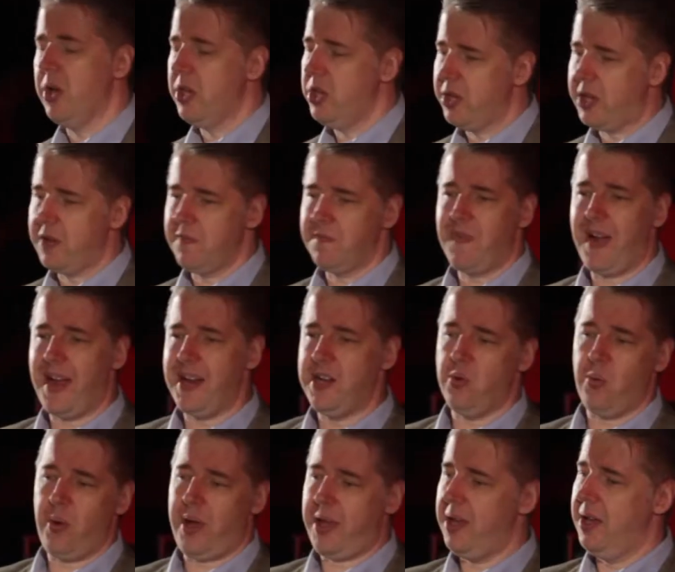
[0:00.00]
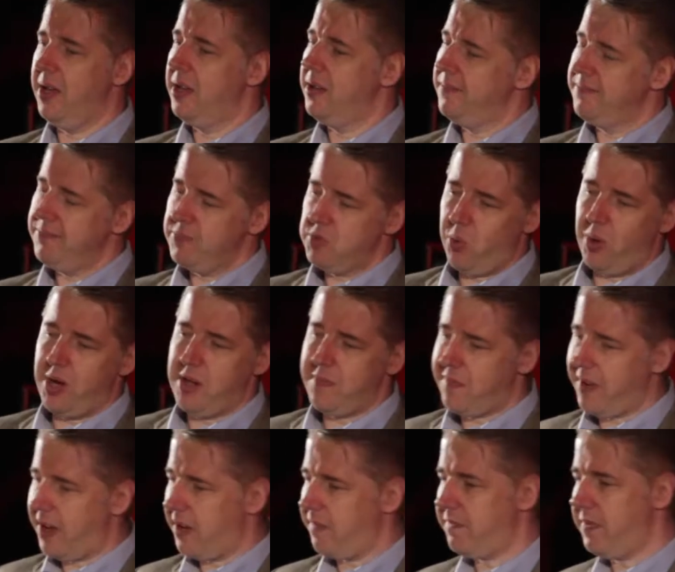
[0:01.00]
you can find a way,
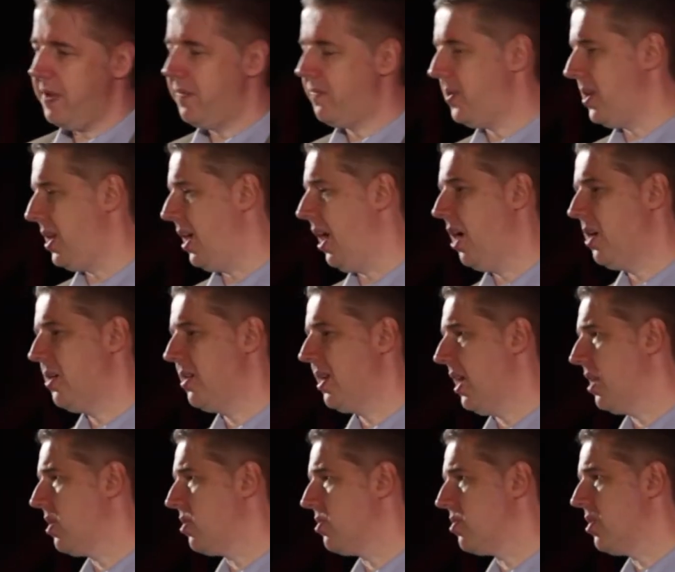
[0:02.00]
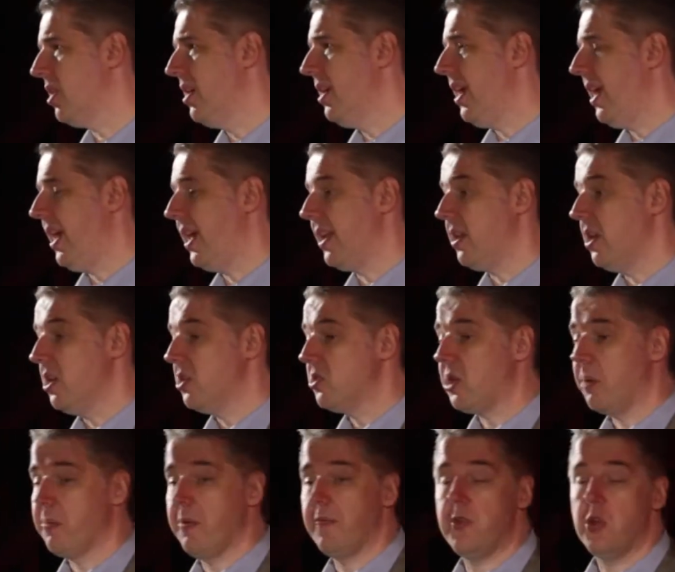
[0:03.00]
$25, $50, $100, and some
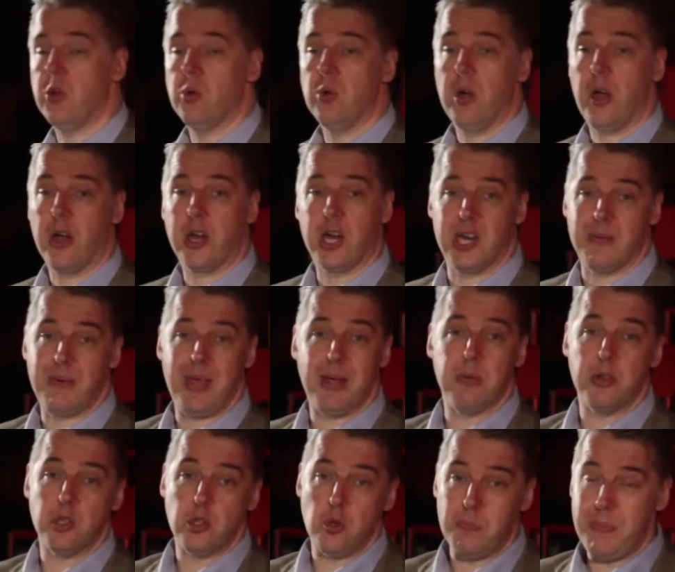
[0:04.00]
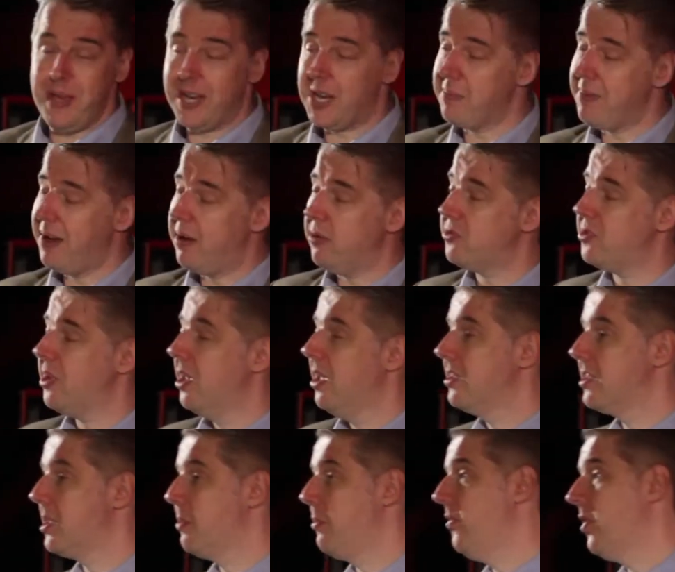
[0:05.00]
of you are going to be able to do big amounts,
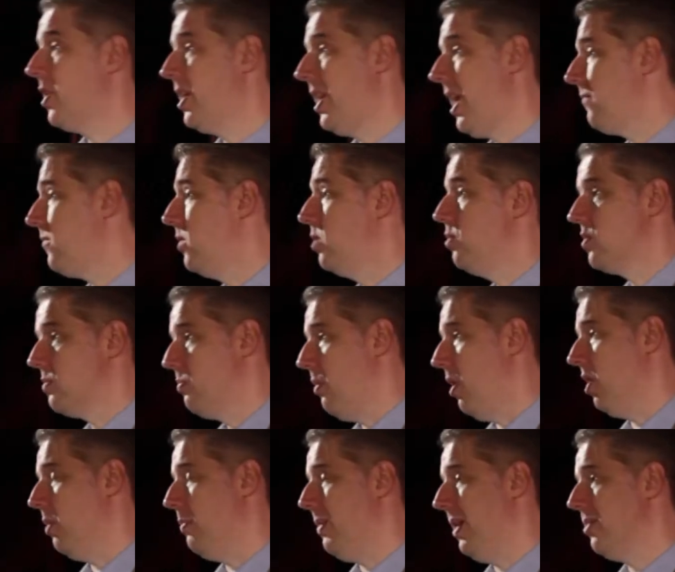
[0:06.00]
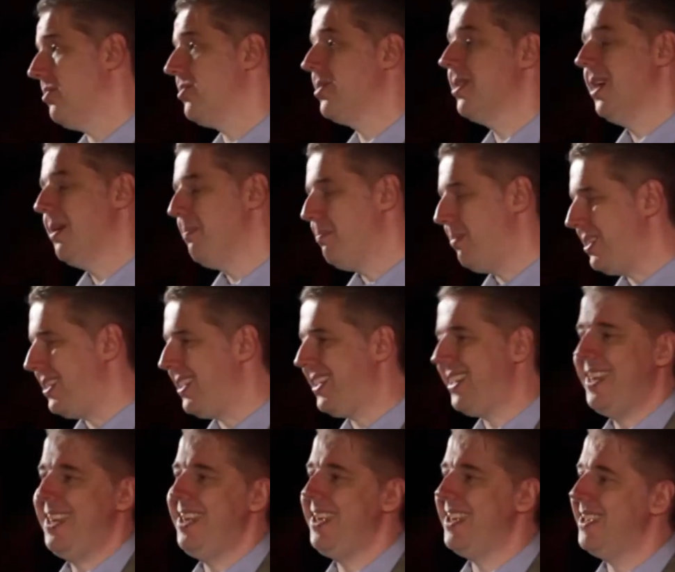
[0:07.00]
some of you are going to have to do small amounts. But the
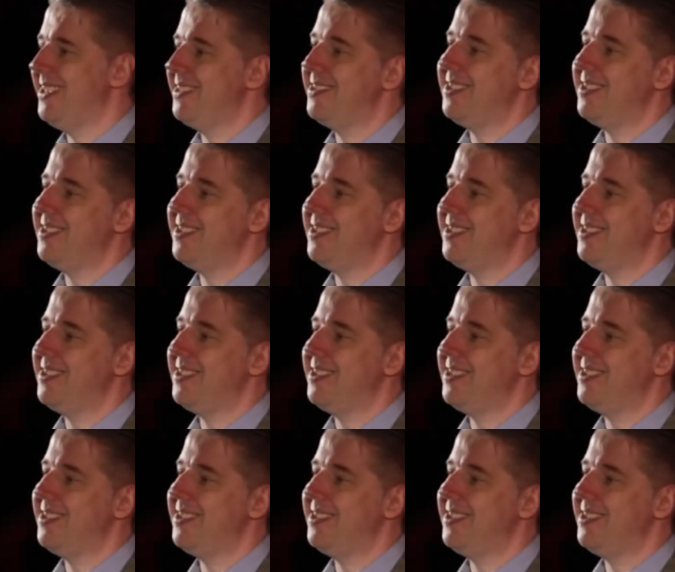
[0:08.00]
key is